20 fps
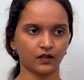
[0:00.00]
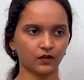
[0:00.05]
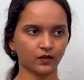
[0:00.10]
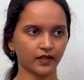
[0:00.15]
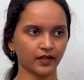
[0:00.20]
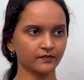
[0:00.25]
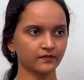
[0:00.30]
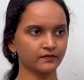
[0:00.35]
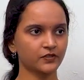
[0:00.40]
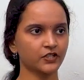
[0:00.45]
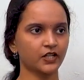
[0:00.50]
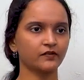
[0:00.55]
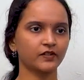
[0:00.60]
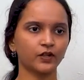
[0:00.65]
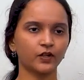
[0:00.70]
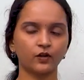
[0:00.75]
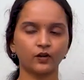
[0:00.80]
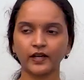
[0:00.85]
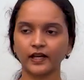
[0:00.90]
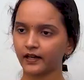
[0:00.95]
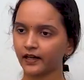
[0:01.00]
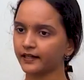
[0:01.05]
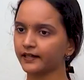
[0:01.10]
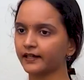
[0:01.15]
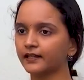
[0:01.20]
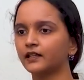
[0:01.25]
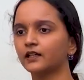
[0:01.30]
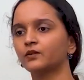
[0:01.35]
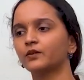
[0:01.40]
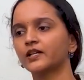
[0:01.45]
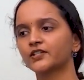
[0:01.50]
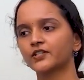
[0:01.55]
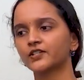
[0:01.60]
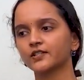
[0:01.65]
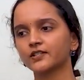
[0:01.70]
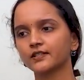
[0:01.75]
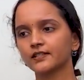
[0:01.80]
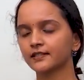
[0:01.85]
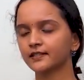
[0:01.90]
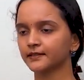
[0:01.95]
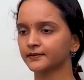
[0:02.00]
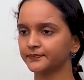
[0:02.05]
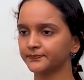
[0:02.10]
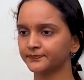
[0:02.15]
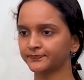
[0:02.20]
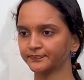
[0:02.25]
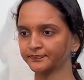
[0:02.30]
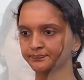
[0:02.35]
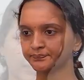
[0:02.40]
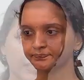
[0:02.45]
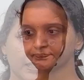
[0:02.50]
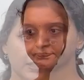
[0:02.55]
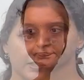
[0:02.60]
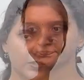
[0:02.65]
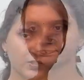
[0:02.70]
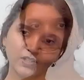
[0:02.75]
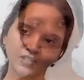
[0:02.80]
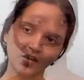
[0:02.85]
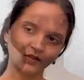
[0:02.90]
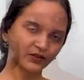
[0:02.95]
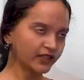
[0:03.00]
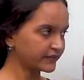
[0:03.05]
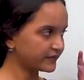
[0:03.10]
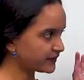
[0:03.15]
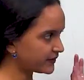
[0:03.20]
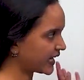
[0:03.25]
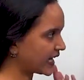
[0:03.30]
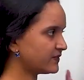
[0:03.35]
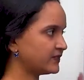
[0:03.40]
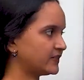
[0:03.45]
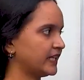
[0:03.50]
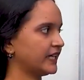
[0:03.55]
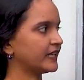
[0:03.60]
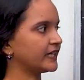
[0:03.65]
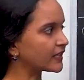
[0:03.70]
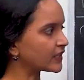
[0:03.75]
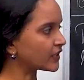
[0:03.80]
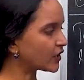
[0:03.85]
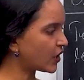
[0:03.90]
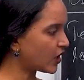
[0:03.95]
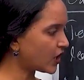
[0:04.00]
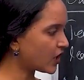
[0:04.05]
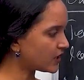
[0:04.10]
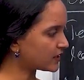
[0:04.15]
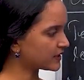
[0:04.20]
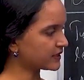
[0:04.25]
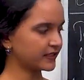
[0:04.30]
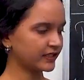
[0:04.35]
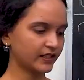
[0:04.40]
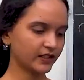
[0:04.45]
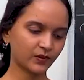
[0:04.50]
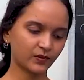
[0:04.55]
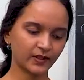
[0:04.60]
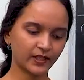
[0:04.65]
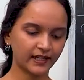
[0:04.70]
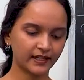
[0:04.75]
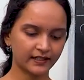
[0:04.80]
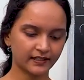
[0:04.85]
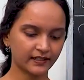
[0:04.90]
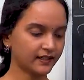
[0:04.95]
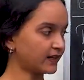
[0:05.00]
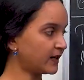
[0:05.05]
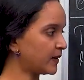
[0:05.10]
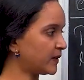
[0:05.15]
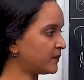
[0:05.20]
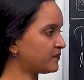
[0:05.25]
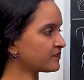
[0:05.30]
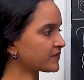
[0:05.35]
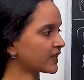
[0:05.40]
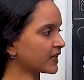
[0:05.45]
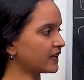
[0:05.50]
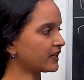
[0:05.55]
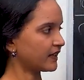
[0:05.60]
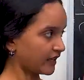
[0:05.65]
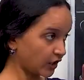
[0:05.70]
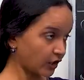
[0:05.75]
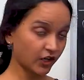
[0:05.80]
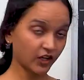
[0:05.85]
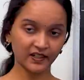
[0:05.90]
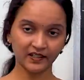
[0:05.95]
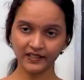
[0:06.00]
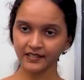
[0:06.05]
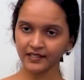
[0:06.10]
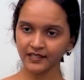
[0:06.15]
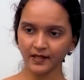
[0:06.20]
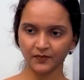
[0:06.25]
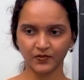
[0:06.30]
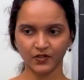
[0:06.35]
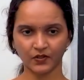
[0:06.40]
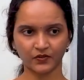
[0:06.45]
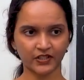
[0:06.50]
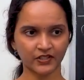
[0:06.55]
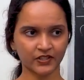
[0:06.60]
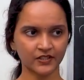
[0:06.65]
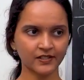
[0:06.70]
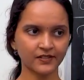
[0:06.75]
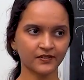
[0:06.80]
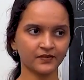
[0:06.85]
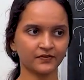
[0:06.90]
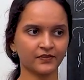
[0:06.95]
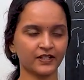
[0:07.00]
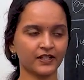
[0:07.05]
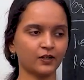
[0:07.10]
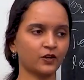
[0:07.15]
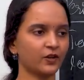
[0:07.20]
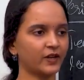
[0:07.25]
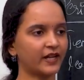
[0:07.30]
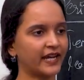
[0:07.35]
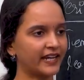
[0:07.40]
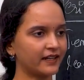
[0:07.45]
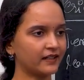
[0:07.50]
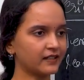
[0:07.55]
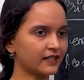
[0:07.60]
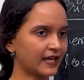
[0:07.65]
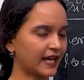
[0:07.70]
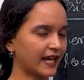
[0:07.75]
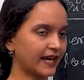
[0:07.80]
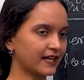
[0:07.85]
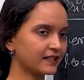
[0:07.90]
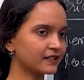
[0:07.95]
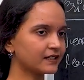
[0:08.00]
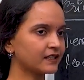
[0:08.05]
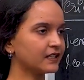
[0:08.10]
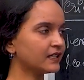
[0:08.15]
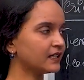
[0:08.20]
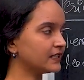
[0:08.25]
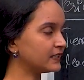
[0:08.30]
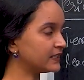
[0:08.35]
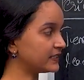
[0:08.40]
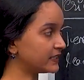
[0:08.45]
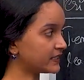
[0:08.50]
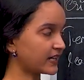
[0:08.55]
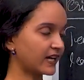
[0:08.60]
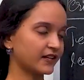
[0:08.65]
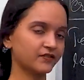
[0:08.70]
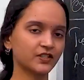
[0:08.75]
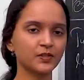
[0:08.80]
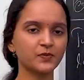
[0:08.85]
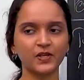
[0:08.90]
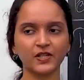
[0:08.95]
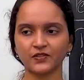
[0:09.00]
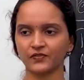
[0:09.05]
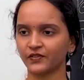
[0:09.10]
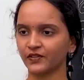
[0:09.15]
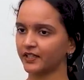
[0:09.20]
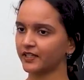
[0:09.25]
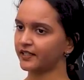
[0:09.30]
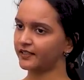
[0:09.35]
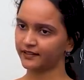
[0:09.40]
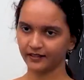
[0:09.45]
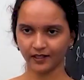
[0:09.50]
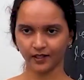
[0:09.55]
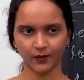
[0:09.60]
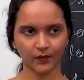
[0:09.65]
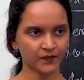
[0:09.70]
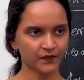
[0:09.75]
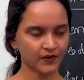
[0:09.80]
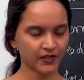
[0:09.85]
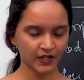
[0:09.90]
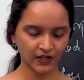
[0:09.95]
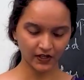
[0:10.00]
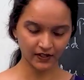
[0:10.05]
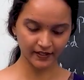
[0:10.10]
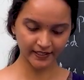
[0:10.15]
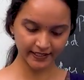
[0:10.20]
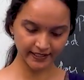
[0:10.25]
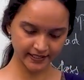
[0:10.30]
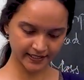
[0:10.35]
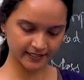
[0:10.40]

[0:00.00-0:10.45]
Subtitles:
Okay. Shall we go ahead? Any questions? So now that we have taken all the required recordings, observations, we'll go ahead and derive the specific heat now. All right?